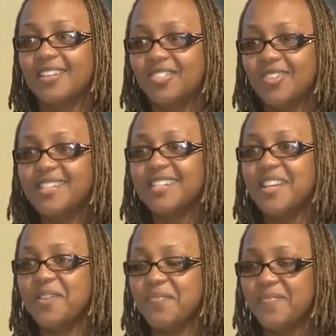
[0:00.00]
Trust
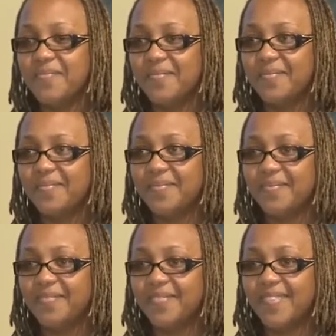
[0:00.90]
him
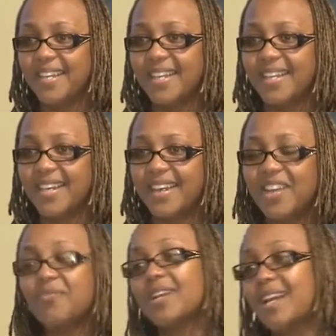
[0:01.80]

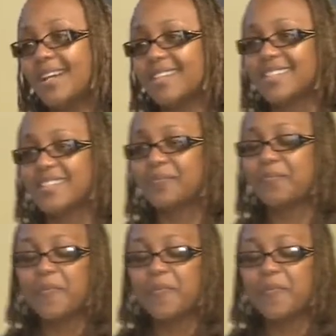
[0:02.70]
and relax.